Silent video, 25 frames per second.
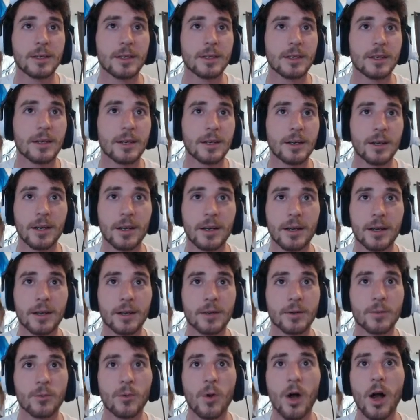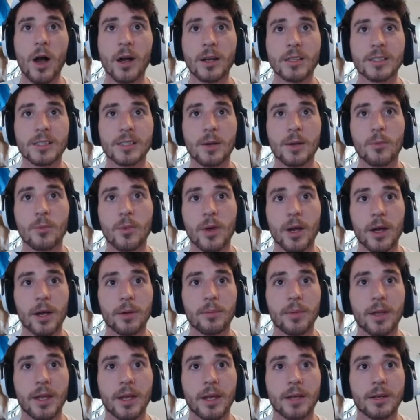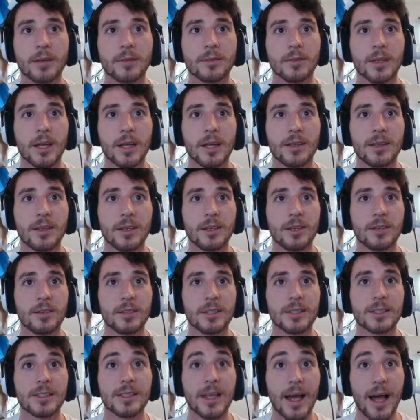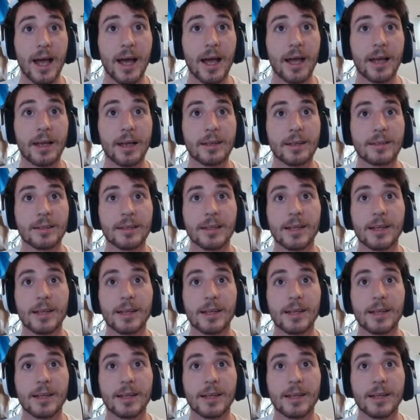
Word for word: that. Walk somewhere, man, and then you just die.